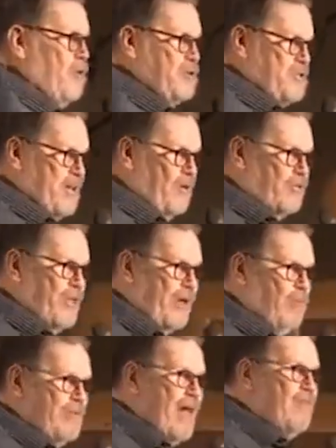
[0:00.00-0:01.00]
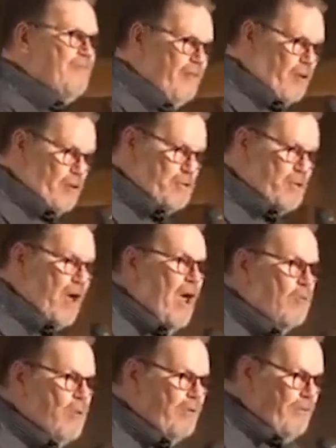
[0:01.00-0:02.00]
will not do a single thing without
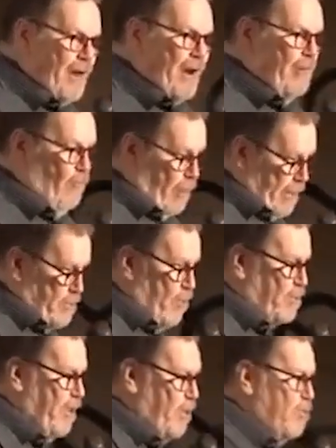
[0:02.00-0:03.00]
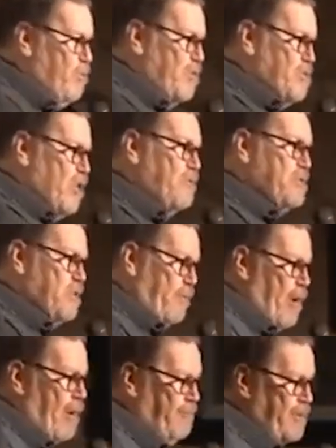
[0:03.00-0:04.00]
first revealing what he's going to do to his
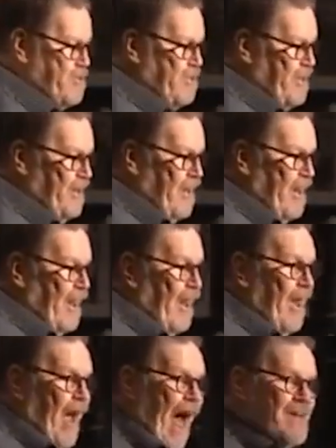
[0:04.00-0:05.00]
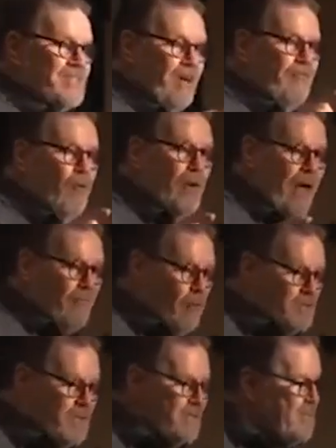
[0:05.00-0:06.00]
servants, the prophets. Isaiah
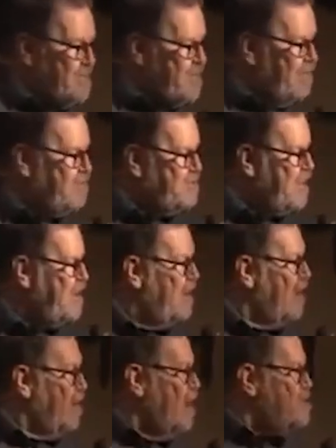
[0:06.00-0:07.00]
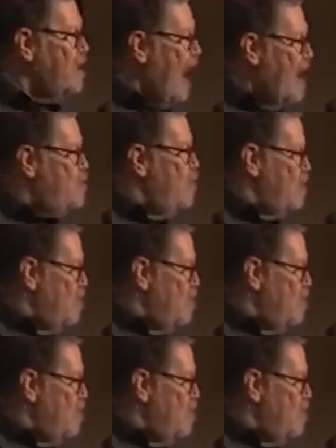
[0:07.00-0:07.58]
48, verse 6 and 7 said, God said, I